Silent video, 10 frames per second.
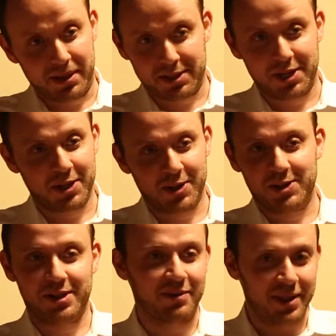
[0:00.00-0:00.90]
my
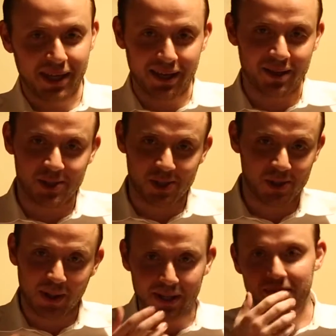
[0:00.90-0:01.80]
tears, everything
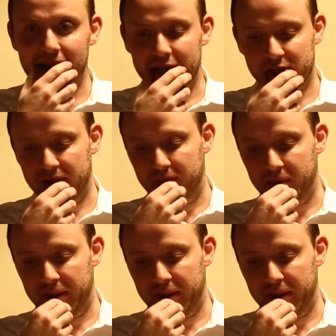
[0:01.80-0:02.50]
else you can imagine.